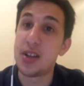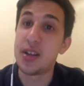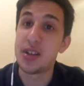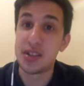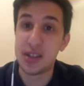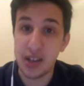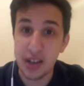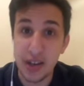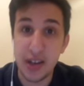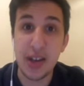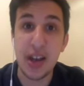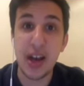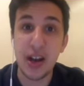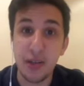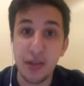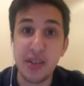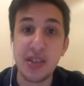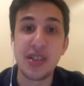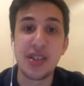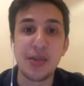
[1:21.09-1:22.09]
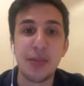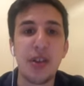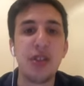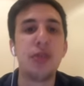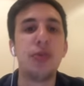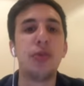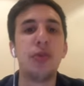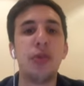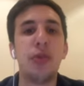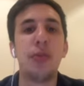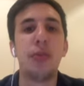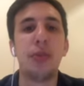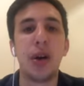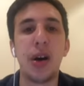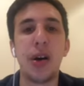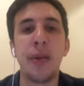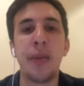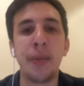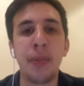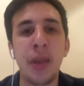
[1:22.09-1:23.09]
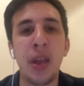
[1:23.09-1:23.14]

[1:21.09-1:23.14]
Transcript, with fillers: So now this is the most important part.